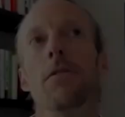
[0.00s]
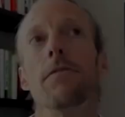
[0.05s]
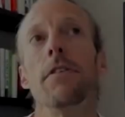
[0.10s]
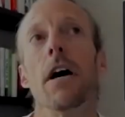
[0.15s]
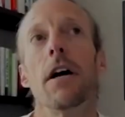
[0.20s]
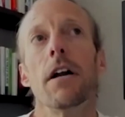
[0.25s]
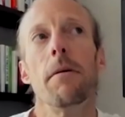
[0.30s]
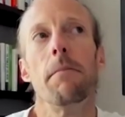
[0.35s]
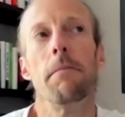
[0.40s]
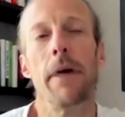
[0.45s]
you've
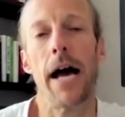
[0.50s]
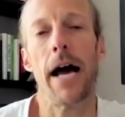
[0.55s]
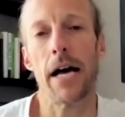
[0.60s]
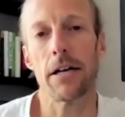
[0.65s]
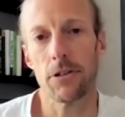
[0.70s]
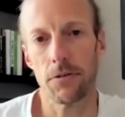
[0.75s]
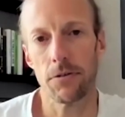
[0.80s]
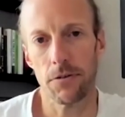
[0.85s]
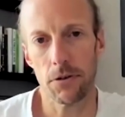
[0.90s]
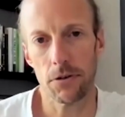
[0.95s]
done a
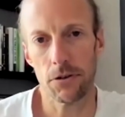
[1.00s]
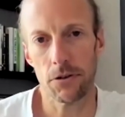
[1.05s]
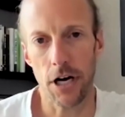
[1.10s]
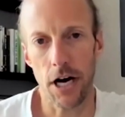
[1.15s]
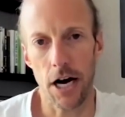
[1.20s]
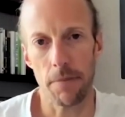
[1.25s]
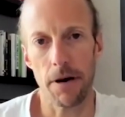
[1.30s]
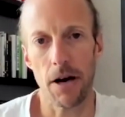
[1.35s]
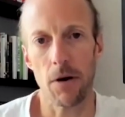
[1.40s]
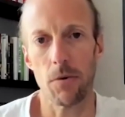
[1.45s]
masterful
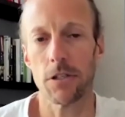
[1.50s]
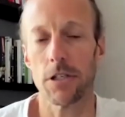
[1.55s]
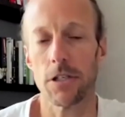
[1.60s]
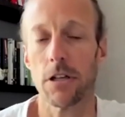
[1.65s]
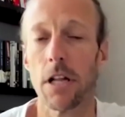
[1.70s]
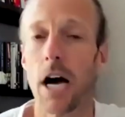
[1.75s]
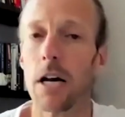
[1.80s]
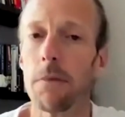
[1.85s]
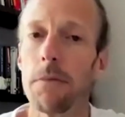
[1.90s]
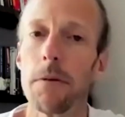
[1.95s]
job at, which a
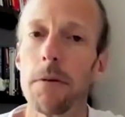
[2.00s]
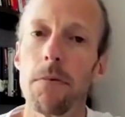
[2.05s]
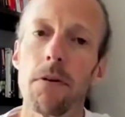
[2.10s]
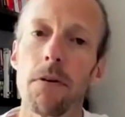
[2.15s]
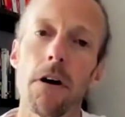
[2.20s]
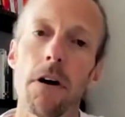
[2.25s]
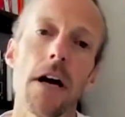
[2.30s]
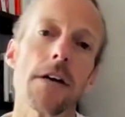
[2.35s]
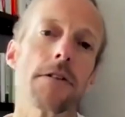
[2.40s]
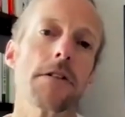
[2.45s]
lot of people
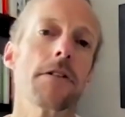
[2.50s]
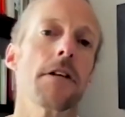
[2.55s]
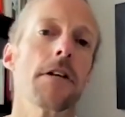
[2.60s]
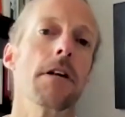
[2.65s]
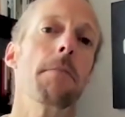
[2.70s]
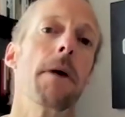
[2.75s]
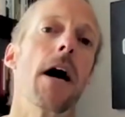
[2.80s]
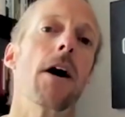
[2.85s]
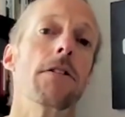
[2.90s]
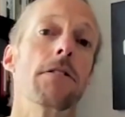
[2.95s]
are
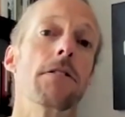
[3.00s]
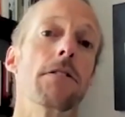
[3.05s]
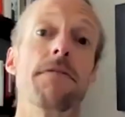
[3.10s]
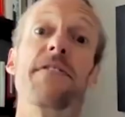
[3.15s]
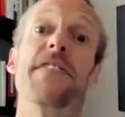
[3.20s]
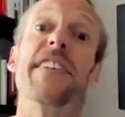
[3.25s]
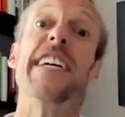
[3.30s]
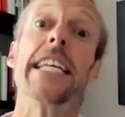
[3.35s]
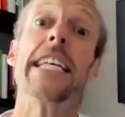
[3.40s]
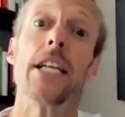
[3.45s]
hesitant about, is
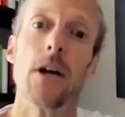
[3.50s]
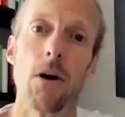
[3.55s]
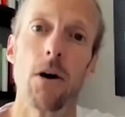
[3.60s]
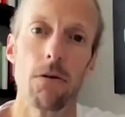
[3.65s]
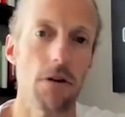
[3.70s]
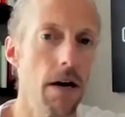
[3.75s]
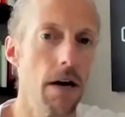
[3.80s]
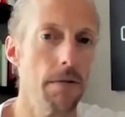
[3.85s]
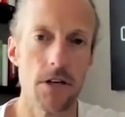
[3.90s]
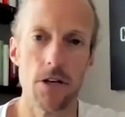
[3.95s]

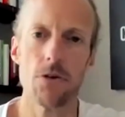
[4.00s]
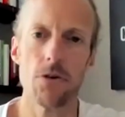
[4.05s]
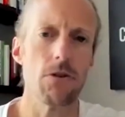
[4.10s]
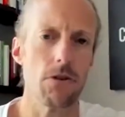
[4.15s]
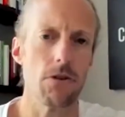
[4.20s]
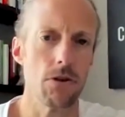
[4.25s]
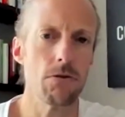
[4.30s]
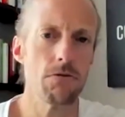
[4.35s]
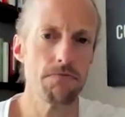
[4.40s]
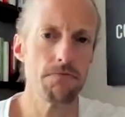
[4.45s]
video. I mean,
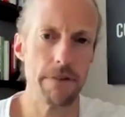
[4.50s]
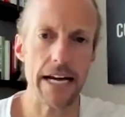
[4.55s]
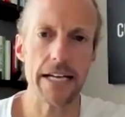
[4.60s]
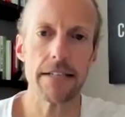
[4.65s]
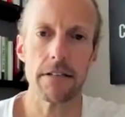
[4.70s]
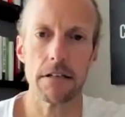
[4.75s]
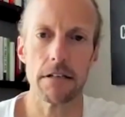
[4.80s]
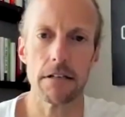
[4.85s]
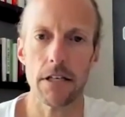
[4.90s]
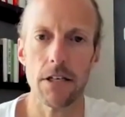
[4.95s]
you
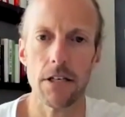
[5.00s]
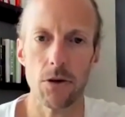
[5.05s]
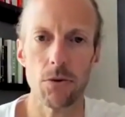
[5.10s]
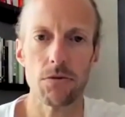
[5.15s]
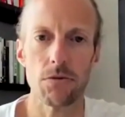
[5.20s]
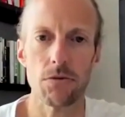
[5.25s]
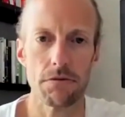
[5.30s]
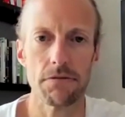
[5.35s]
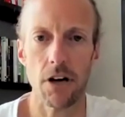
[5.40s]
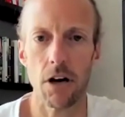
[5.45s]

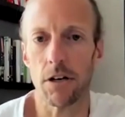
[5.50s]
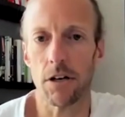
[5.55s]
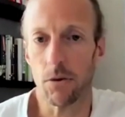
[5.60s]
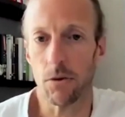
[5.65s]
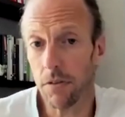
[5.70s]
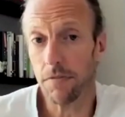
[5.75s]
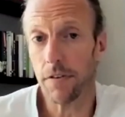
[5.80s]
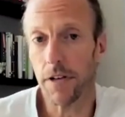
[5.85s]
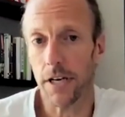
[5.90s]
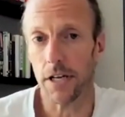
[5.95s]
basically started
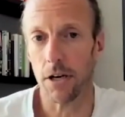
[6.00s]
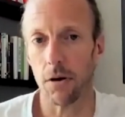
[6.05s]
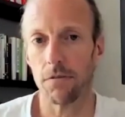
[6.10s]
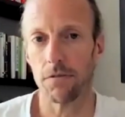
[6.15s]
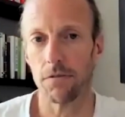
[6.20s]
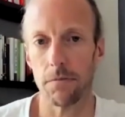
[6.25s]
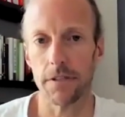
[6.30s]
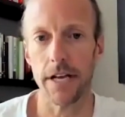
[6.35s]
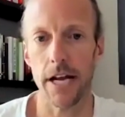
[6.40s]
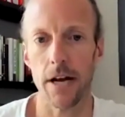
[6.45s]
with video
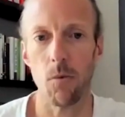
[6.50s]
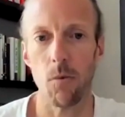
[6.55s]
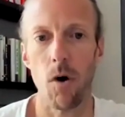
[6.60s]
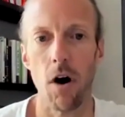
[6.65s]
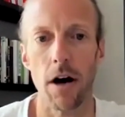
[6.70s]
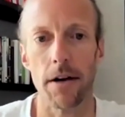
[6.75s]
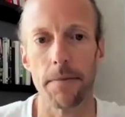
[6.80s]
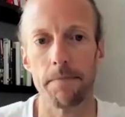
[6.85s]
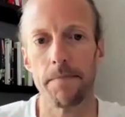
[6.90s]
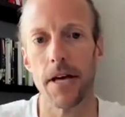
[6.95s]
from day
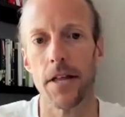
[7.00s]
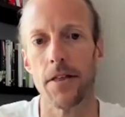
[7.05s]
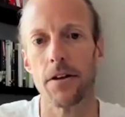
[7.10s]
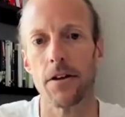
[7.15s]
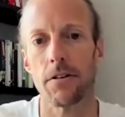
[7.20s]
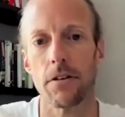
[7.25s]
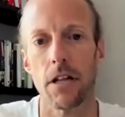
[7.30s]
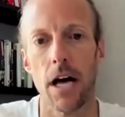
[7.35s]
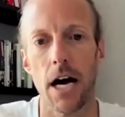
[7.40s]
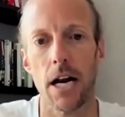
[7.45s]
one, and
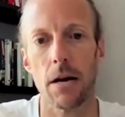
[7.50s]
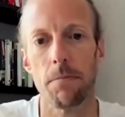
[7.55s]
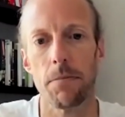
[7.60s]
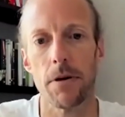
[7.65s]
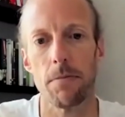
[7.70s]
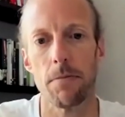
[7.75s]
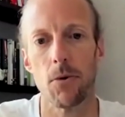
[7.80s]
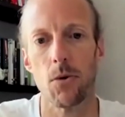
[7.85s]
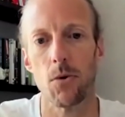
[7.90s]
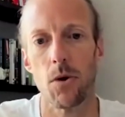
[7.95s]
there's a lot of
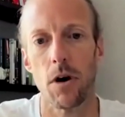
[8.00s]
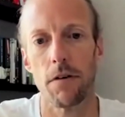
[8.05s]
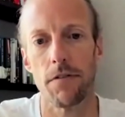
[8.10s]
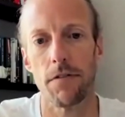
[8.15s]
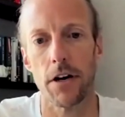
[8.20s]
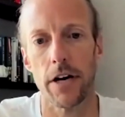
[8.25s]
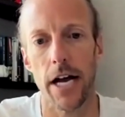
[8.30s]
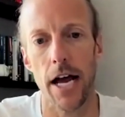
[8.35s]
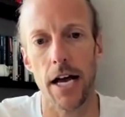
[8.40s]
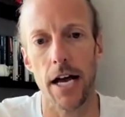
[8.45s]
people who are
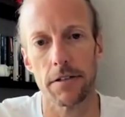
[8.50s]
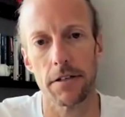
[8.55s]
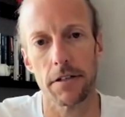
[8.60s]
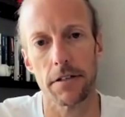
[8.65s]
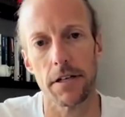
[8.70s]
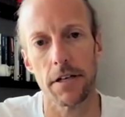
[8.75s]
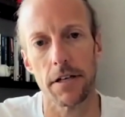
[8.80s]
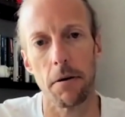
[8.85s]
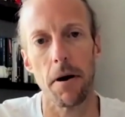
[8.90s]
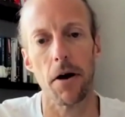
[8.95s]
very
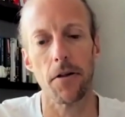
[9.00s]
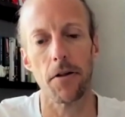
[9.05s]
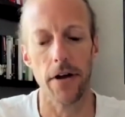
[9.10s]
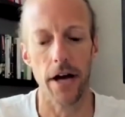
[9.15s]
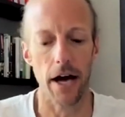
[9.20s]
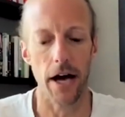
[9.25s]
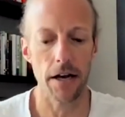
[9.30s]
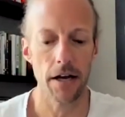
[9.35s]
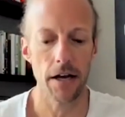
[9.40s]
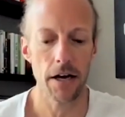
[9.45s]
hesitant about
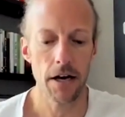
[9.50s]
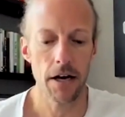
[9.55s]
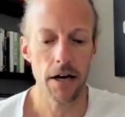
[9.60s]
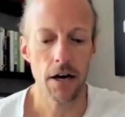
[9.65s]
that.